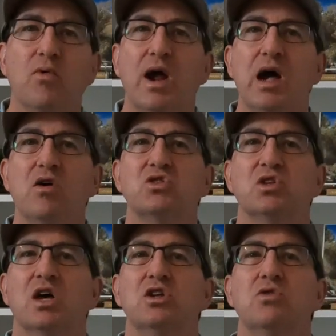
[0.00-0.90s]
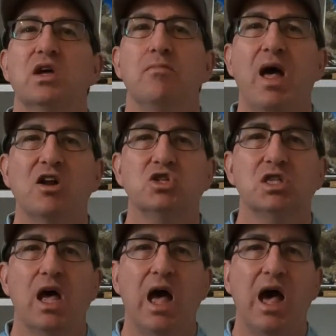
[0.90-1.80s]
around so that you can match
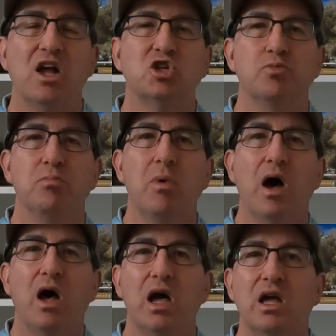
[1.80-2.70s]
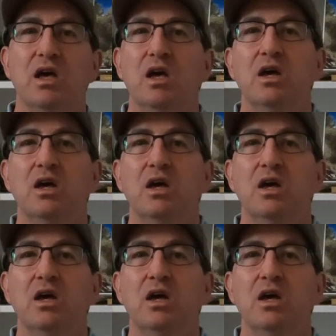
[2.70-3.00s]
the hatch by